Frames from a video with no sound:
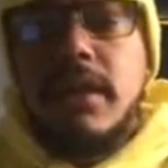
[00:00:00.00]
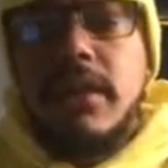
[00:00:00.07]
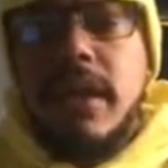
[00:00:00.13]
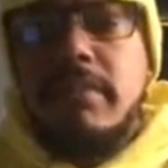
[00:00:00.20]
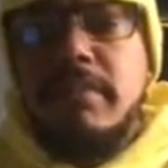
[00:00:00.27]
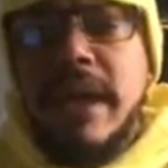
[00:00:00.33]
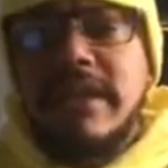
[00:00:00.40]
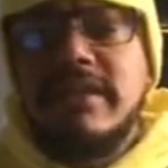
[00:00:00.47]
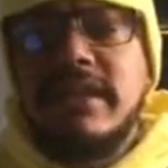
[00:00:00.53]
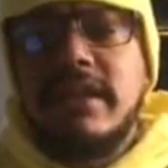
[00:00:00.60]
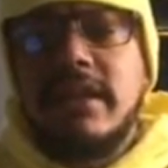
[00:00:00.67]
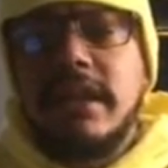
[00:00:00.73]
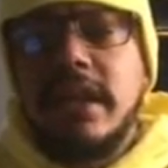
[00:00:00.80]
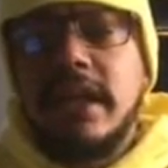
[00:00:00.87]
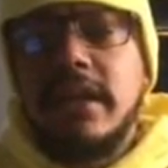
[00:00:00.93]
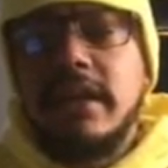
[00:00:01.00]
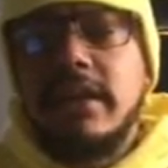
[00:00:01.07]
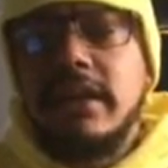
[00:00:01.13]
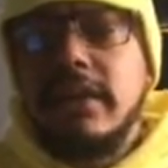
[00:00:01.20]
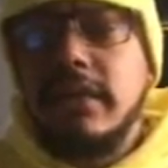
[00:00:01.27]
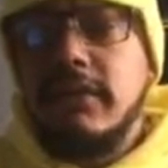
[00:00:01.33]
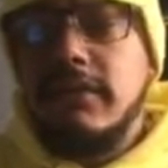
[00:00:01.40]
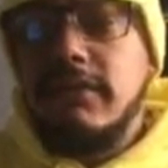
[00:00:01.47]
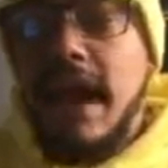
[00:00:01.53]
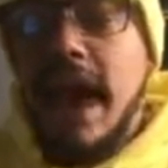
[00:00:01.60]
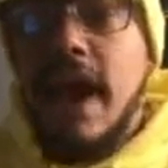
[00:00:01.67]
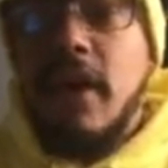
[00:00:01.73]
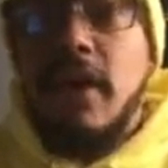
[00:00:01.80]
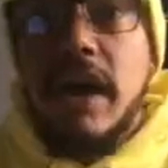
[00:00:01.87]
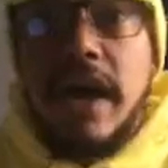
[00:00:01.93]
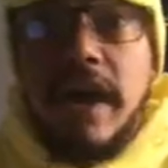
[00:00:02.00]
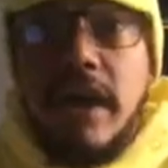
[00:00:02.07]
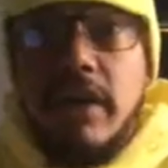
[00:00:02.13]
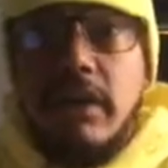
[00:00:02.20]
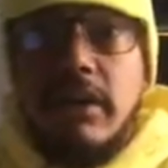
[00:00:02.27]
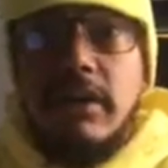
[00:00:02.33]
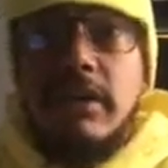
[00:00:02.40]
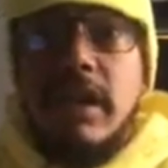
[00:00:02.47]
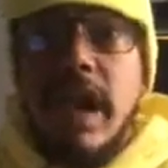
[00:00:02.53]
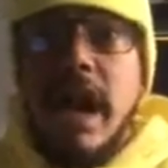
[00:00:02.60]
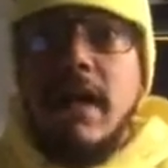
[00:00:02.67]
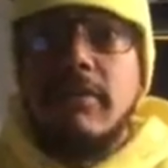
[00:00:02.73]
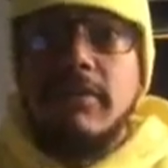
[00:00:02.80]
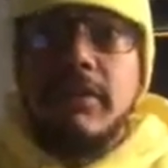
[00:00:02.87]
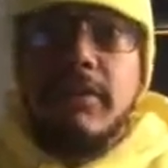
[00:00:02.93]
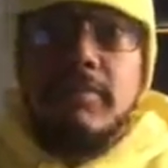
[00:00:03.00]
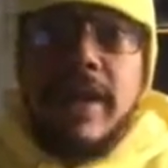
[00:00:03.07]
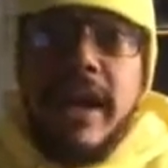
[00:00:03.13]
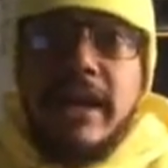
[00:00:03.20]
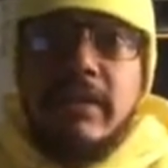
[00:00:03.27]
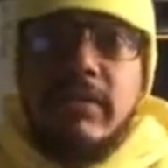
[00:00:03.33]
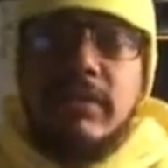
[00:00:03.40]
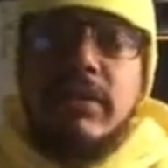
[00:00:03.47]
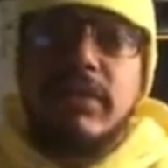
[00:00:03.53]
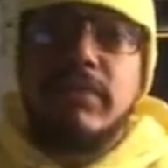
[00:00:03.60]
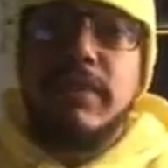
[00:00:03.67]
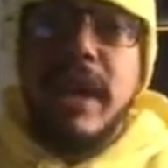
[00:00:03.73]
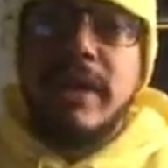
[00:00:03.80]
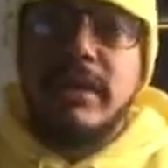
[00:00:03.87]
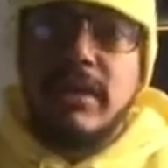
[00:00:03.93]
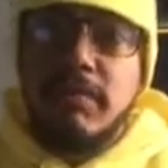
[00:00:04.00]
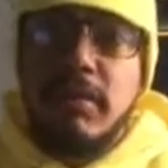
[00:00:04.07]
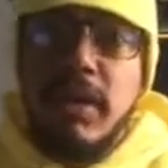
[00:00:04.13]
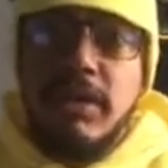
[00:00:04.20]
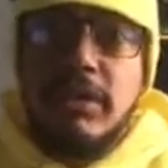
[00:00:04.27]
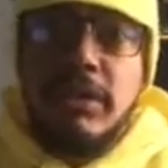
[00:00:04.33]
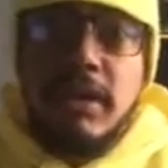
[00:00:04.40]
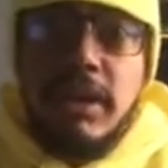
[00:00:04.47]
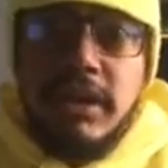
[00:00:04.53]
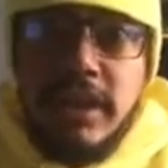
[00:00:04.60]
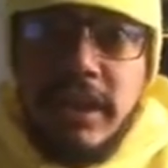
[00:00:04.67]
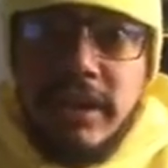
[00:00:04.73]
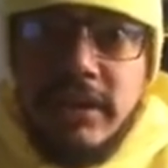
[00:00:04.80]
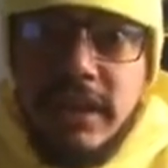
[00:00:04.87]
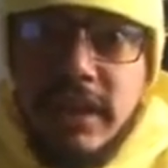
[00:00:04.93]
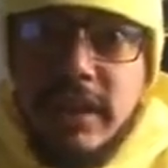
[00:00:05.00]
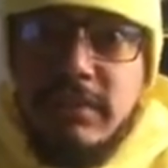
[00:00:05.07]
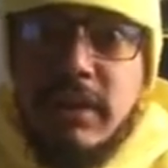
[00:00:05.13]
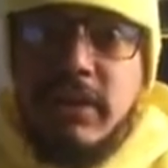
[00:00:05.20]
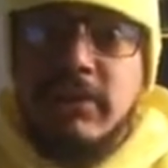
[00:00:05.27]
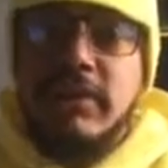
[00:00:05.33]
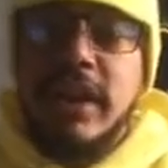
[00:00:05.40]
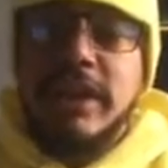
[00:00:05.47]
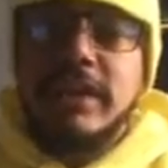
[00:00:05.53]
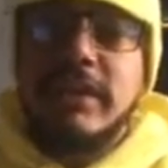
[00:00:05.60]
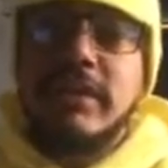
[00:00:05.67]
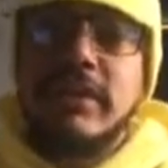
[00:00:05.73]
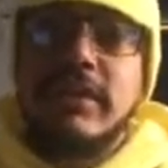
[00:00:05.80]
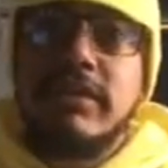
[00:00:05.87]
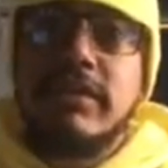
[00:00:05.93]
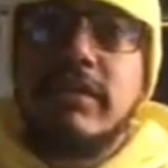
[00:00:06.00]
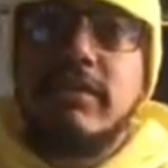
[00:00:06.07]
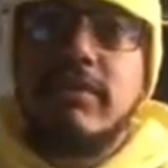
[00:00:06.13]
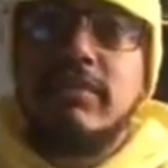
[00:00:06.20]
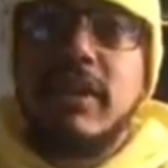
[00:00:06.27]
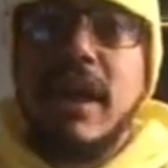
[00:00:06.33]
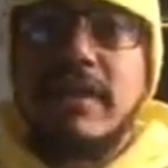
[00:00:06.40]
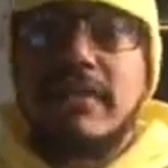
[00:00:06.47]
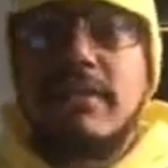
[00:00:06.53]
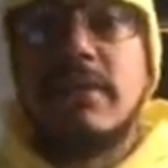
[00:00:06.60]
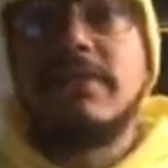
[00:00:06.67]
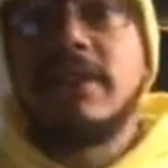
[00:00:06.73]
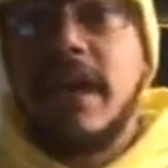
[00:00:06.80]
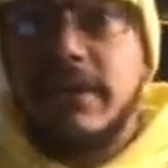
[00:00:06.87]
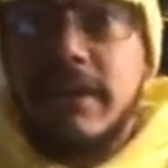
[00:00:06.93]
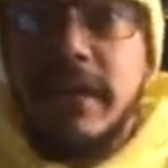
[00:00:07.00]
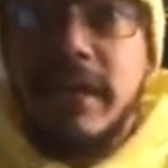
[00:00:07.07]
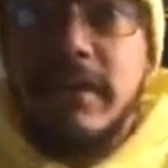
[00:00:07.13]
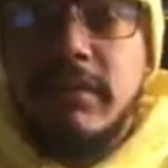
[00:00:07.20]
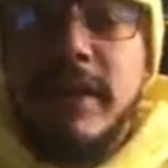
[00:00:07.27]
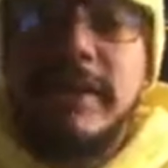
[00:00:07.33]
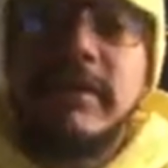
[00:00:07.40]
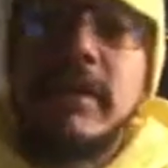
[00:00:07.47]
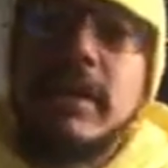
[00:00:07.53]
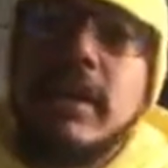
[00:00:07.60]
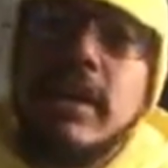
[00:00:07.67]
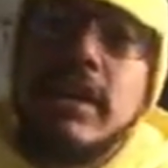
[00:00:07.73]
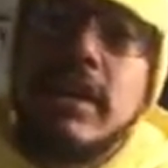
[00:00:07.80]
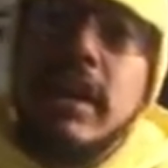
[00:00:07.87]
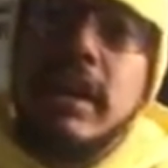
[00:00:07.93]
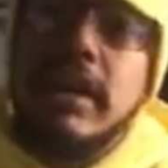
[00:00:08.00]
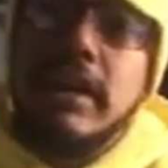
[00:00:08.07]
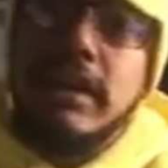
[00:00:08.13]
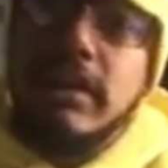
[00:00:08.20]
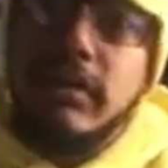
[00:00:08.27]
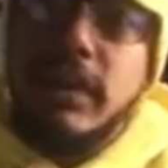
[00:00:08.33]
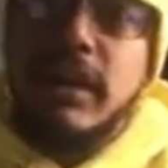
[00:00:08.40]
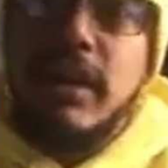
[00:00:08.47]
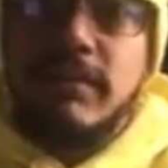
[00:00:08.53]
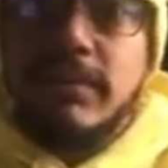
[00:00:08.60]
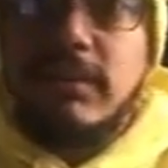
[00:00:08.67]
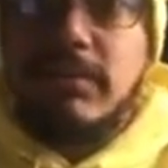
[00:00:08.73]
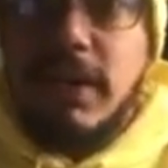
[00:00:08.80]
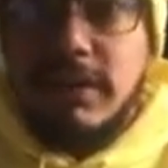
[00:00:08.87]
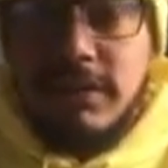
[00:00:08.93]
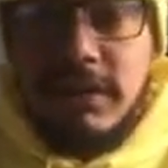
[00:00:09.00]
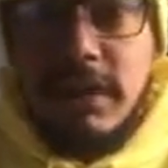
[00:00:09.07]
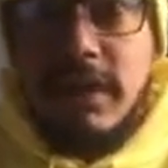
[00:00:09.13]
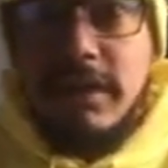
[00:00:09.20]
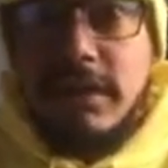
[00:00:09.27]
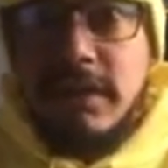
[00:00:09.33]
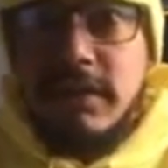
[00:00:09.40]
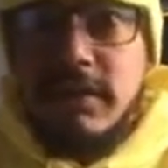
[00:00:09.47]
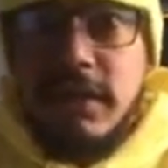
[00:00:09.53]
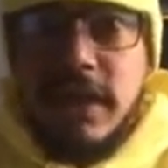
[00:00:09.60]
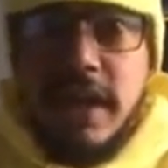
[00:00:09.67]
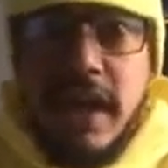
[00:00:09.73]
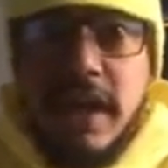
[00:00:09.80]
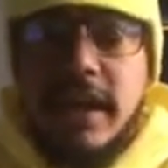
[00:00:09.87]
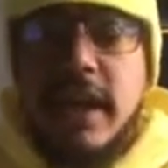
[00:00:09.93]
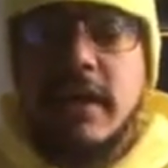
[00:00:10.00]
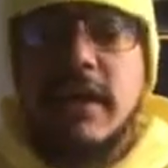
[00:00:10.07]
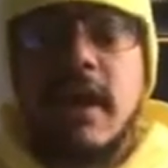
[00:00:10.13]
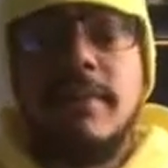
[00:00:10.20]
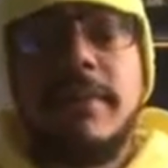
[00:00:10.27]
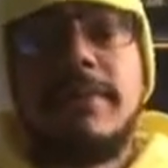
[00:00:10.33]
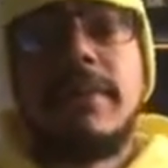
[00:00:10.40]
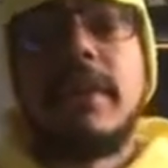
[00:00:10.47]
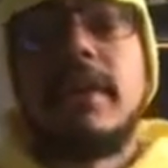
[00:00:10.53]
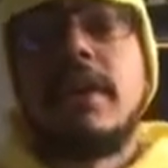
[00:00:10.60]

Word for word: they basically, you know, vow L alphabet, which goes back to the martial art king of the Igbos, Nigerians, you know, blacks the most athletic race when it comes to martial art, you know, kind of hand-to-hand combat.